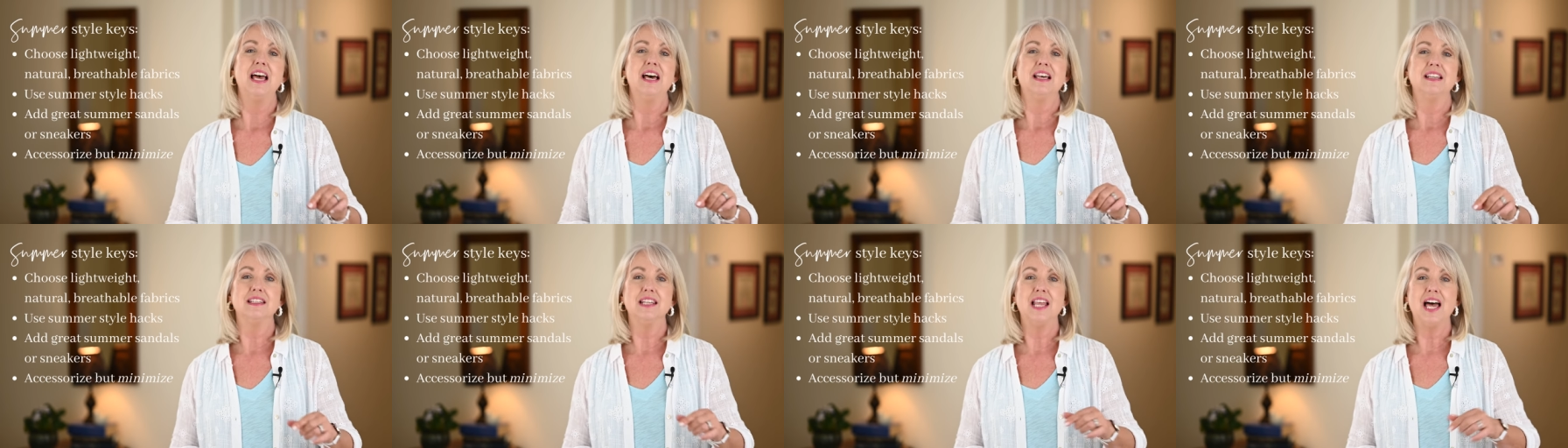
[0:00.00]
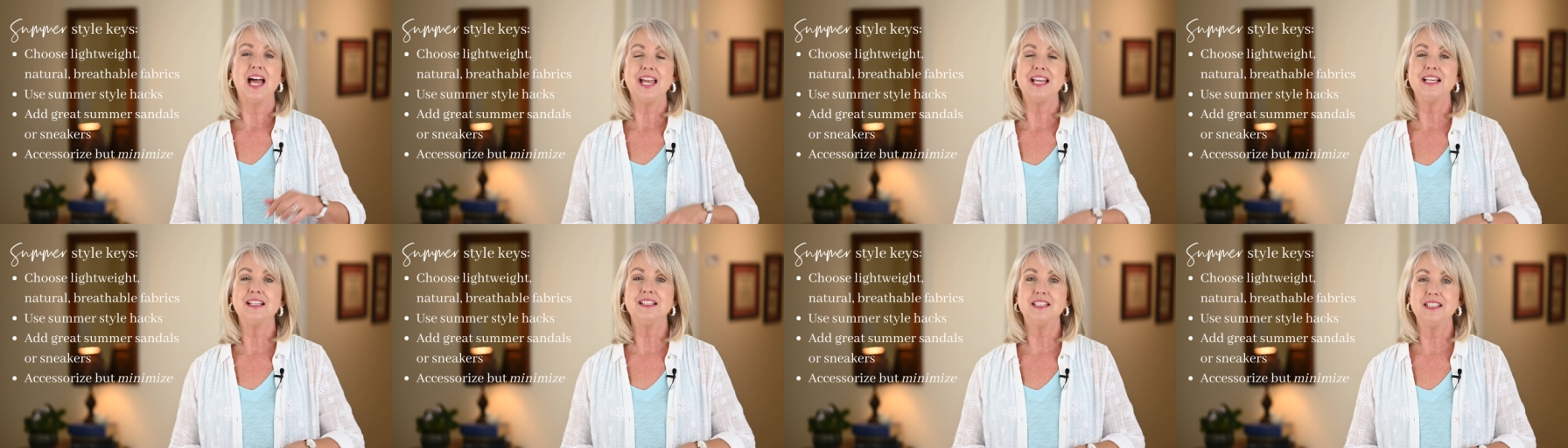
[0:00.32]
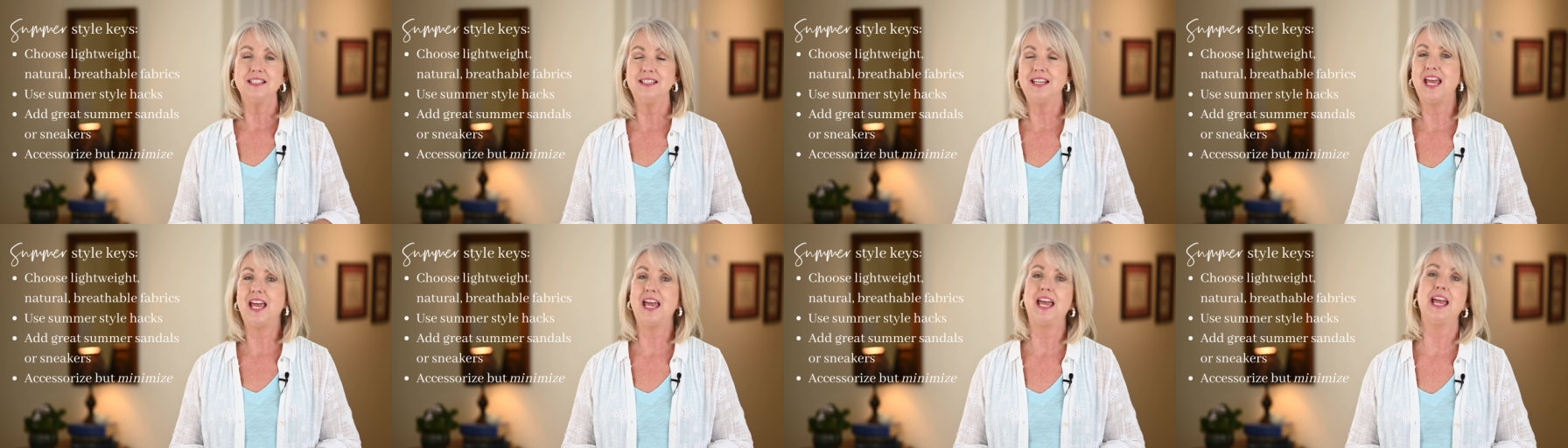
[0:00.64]
Like
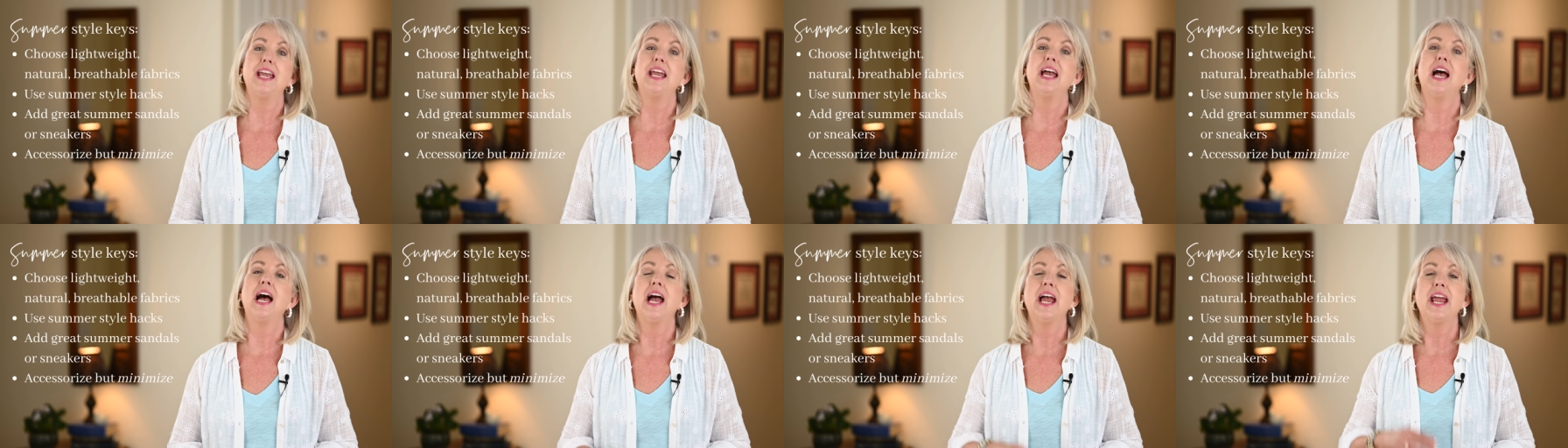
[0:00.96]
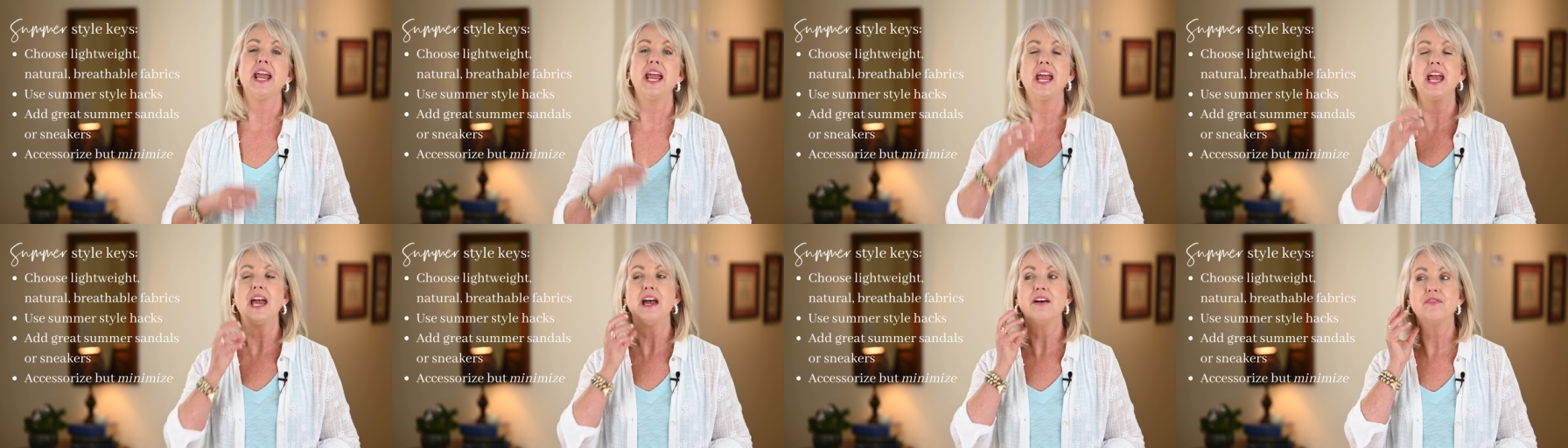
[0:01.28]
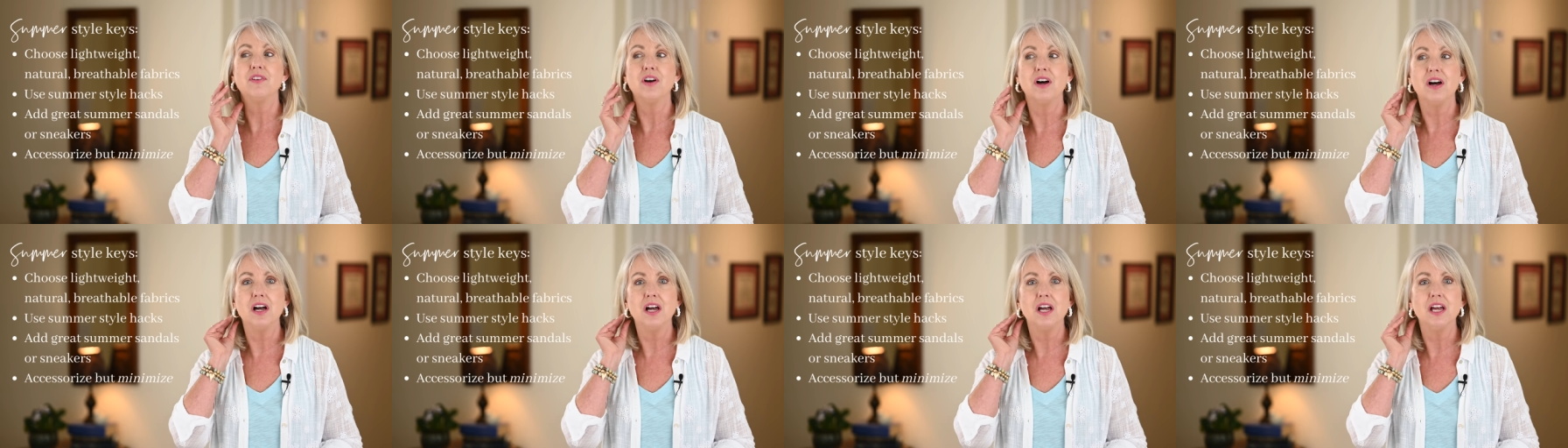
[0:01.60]
today, I
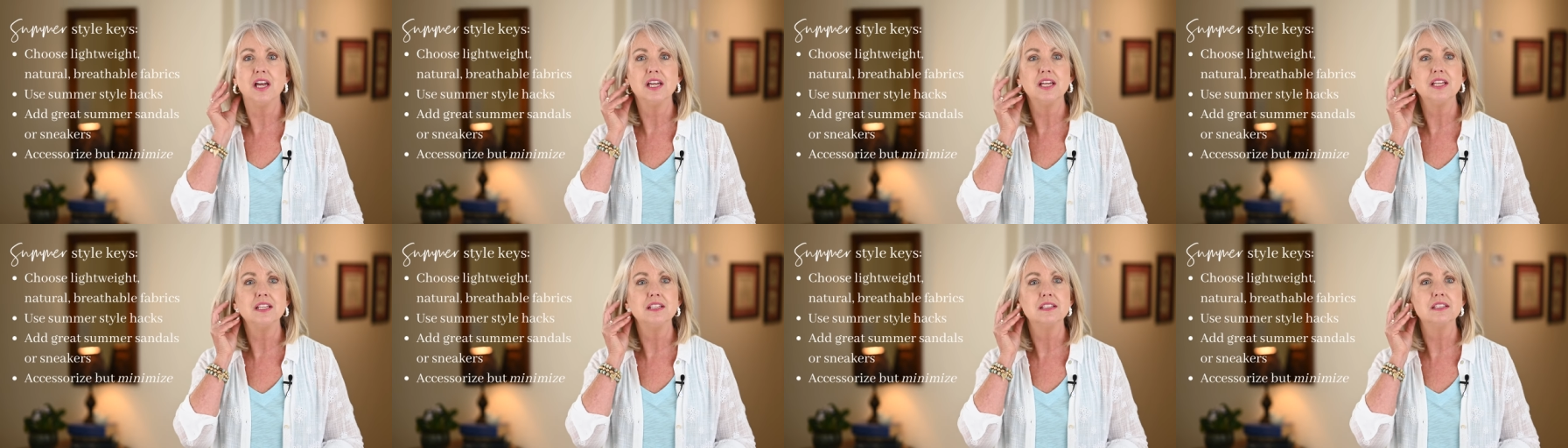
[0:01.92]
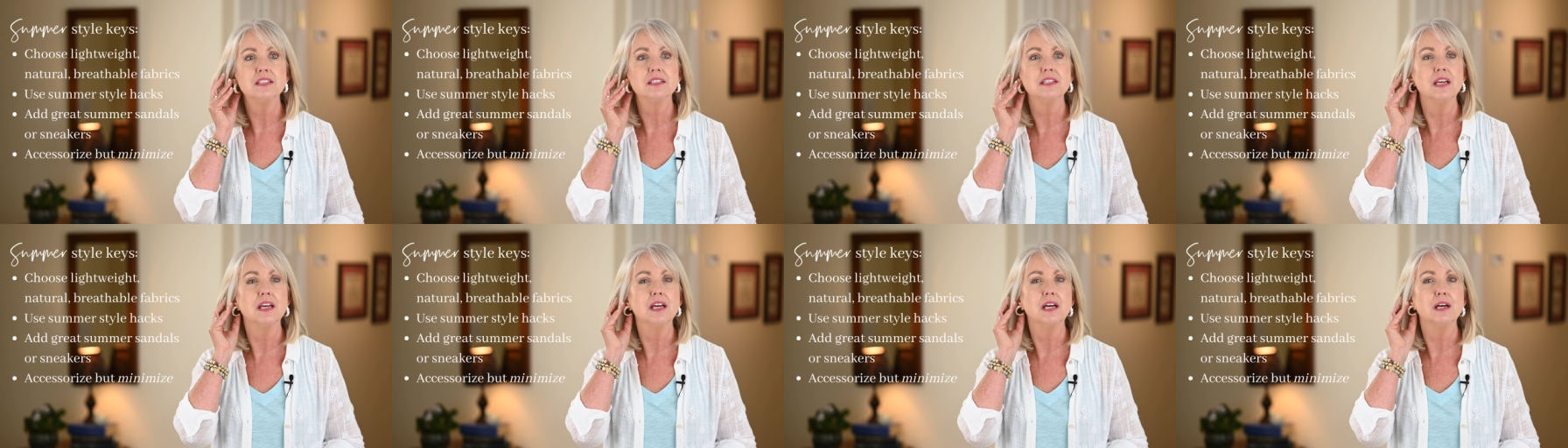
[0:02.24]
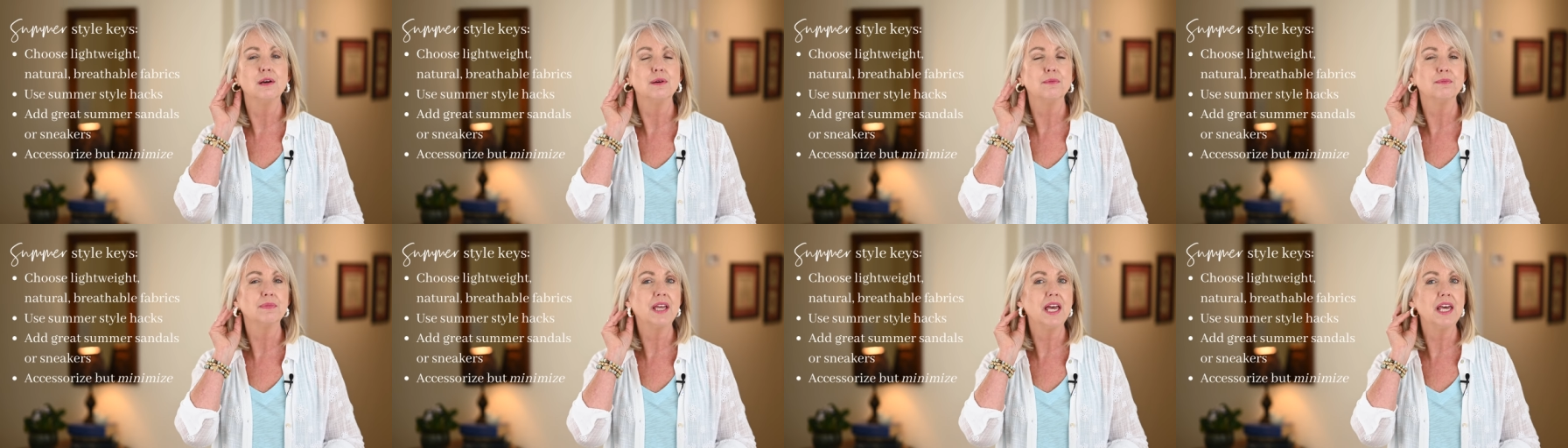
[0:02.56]
have on
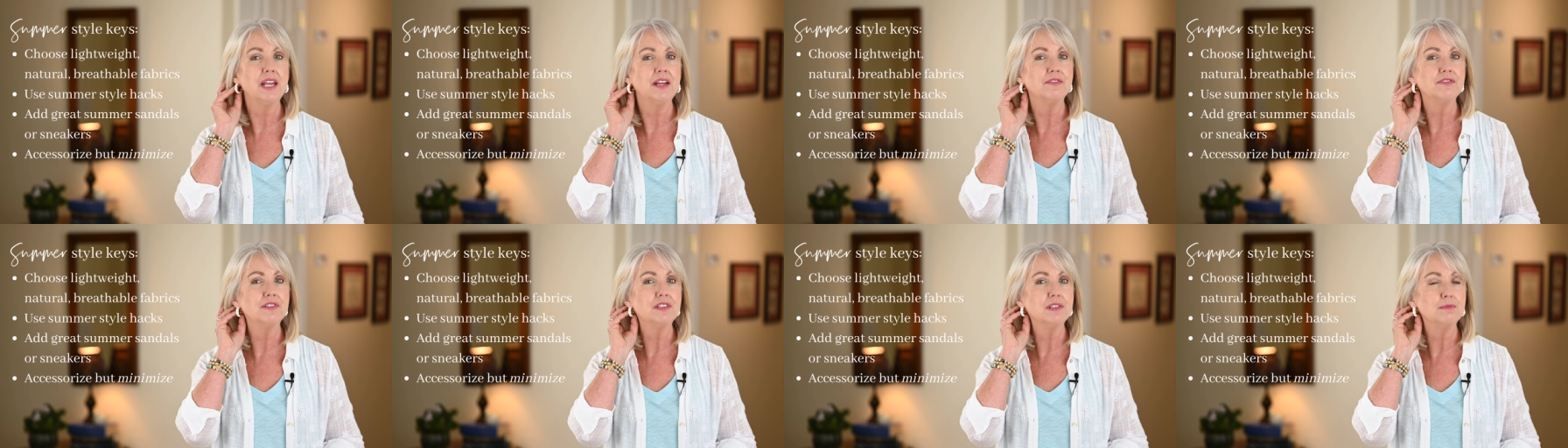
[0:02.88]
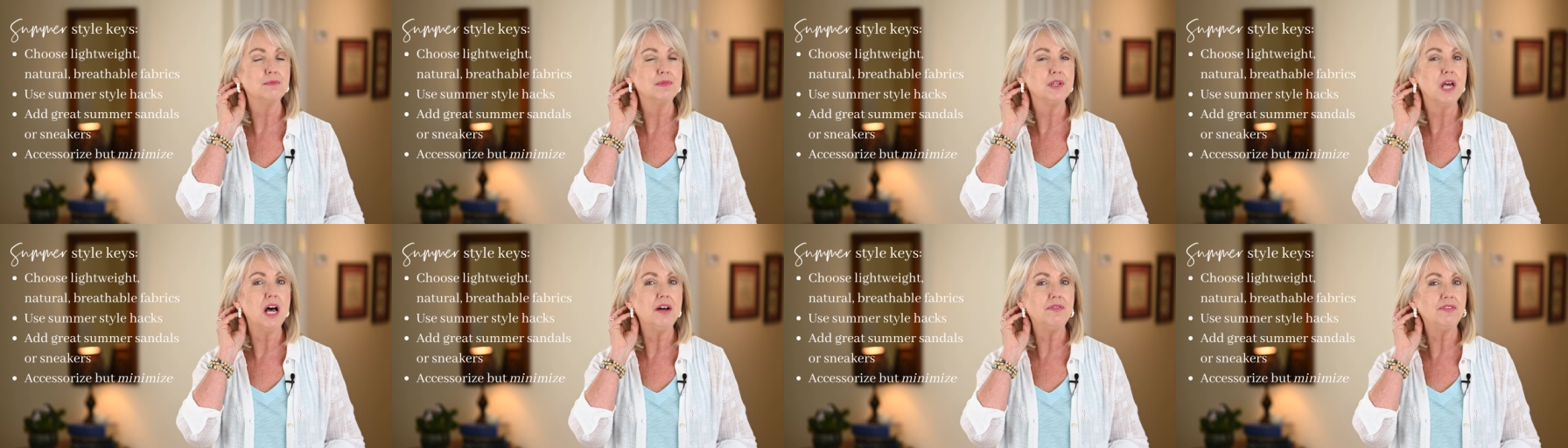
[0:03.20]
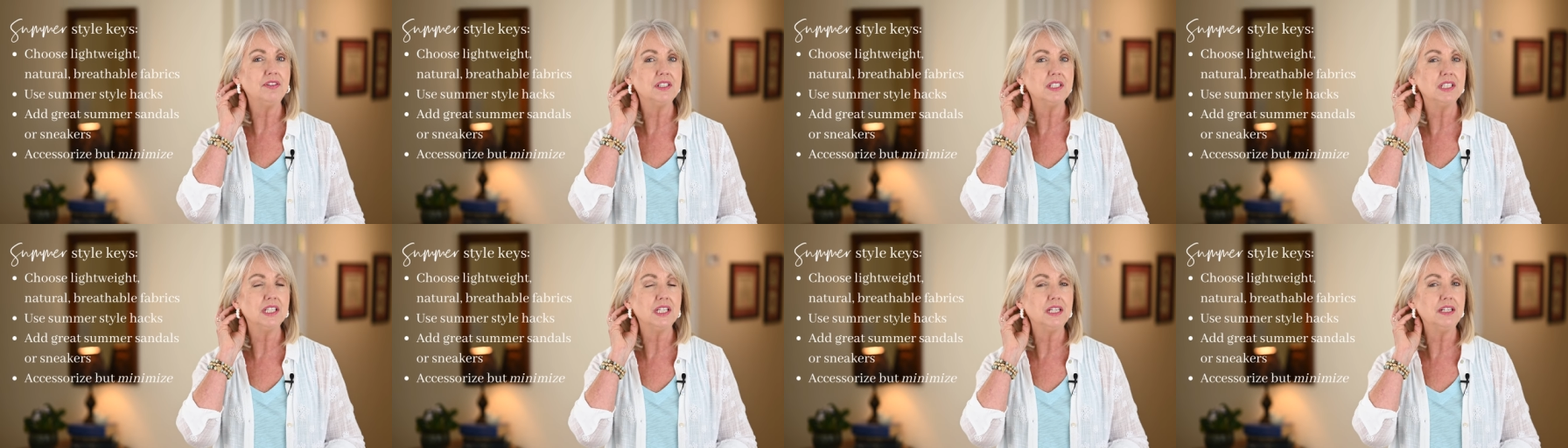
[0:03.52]
some kind of some
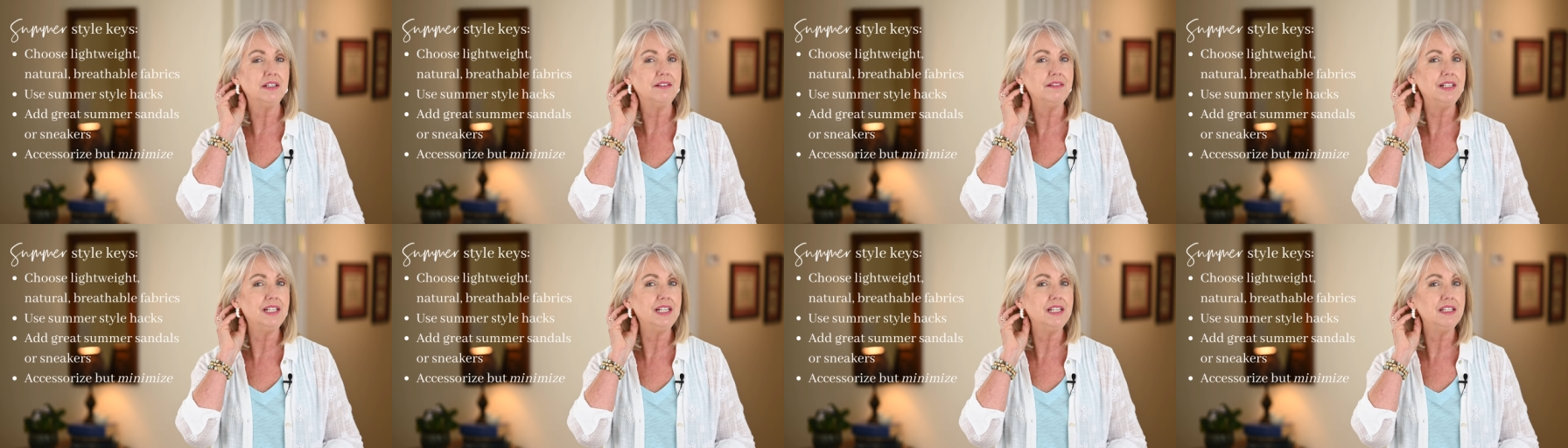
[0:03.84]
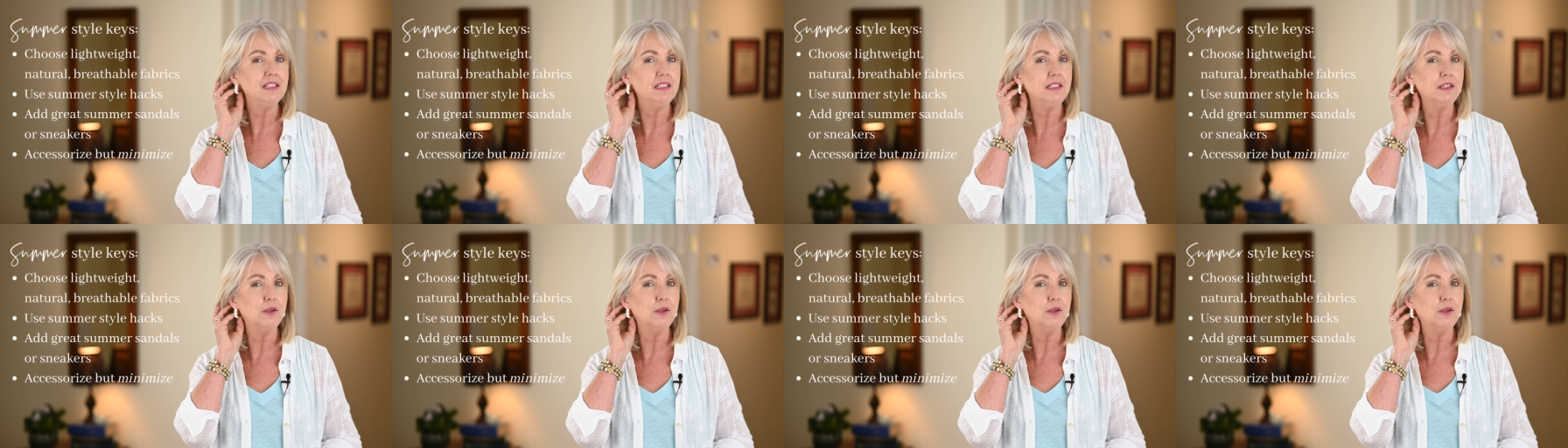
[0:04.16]
novelty earrings,